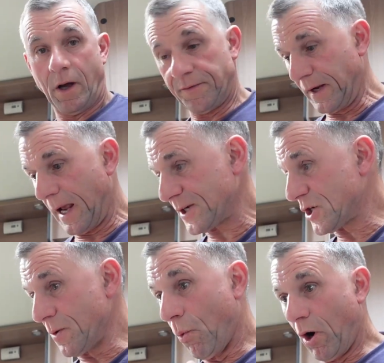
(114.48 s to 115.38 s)
think
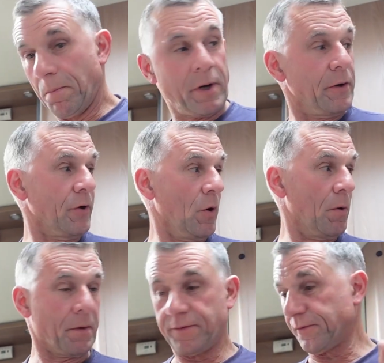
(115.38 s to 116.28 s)
actually what I'm going to do,
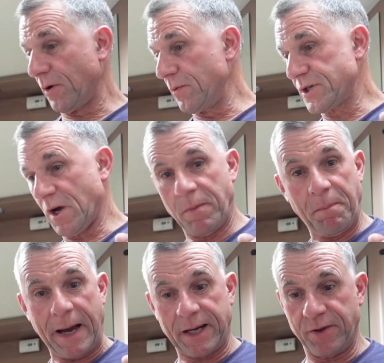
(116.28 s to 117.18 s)
I'm going to throw this up the
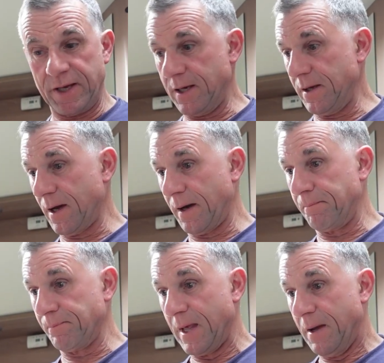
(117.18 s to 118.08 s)
back of the
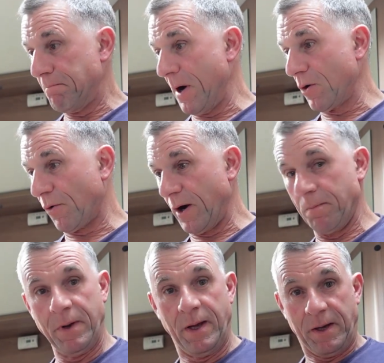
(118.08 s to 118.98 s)

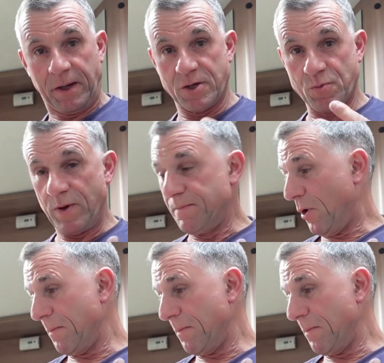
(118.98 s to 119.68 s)
motorhome, because with my